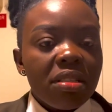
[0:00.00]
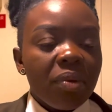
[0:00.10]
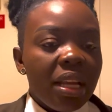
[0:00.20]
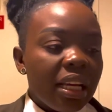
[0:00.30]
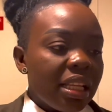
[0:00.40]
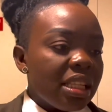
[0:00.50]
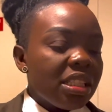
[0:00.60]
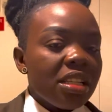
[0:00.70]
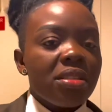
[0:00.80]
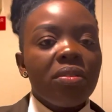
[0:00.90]
When I get the
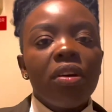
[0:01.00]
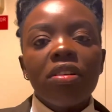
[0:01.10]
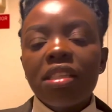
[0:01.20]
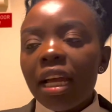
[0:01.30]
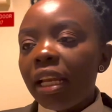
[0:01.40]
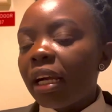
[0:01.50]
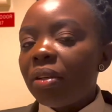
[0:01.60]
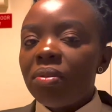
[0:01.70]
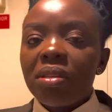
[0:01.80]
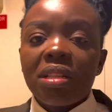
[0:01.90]
chance to go outside, I can
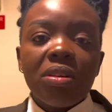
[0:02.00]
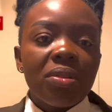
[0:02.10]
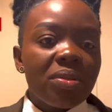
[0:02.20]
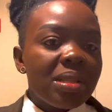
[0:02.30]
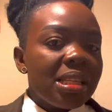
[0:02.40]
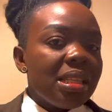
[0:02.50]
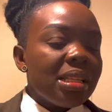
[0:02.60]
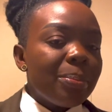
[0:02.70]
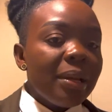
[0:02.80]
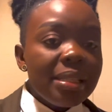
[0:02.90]
always go to see these
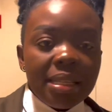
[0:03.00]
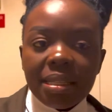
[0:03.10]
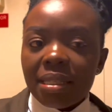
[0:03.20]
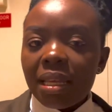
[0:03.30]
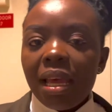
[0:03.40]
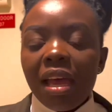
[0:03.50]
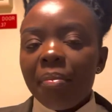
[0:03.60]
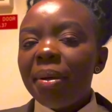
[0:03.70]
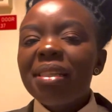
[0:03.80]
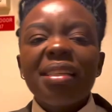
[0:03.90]
places,
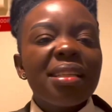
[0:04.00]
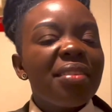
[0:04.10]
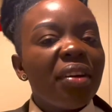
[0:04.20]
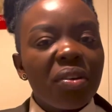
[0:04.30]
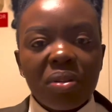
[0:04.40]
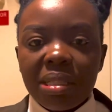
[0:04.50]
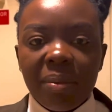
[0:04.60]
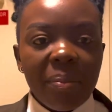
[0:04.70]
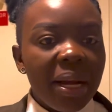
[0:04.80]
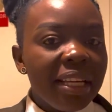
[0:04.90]
but it has never crossed my
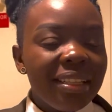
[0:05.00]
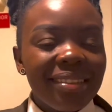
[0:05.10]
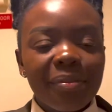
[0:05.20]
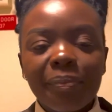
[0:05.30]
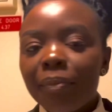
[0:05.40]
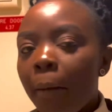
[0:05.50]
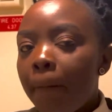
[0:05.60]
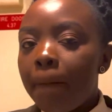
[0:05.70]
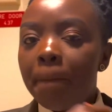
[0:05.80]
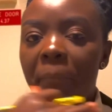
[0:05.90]
mind.
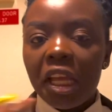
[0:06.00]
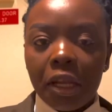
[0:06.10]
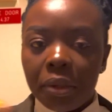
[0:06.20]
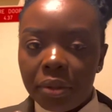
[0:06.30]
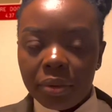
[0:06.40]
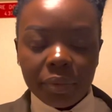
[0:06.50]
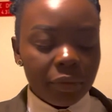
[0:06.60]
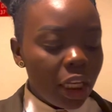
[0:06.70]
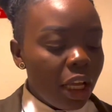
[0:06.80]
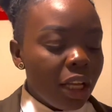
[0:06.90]
Period.
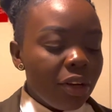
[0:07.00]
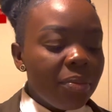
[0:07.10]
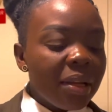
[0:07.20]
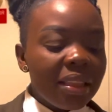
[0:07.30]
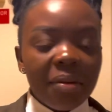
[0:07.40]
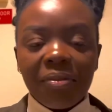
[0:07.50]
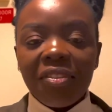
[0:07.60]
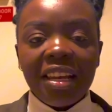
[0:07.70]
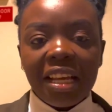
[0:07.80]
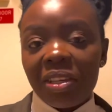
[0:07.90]
Don't make them
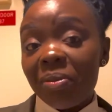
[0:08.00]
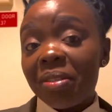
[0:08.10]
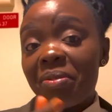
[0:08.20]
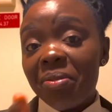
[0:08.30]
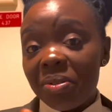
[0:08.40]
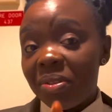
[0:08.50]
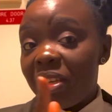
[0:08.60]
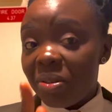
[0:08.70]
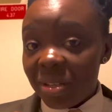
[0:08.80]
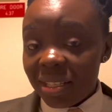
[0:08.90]
feel like you want to go to the
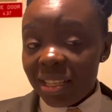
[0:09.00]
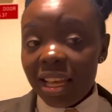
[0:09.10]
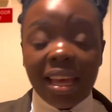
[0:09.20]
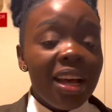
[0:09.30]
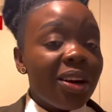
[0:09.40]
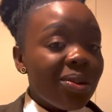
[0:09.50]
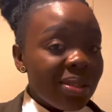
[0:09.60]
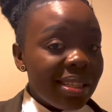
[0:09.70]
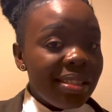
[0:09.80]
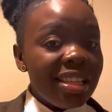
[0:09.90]
US,
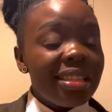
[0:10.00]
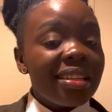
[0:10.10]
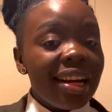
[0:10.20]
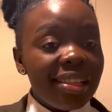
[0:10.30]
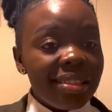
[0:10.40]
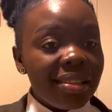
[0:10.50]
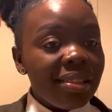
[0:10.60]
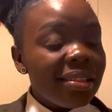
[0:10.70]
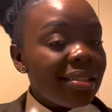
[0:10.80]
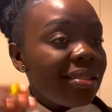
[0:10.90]
because this
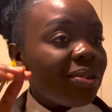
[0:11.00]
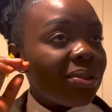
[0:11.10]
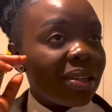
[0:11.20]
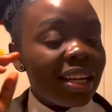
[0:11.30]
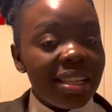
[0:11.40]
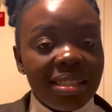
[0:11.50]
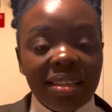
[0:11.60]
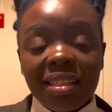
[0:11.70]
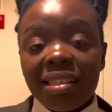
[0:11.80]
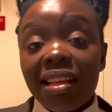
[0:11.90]

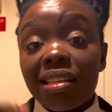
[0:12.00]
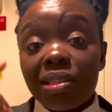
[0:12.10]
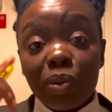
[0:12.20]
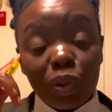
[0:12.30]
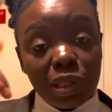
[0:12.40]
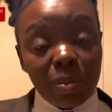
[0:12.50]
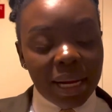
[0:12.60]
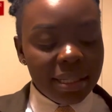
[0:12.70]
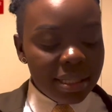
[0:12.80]
cancellate, they are so smart.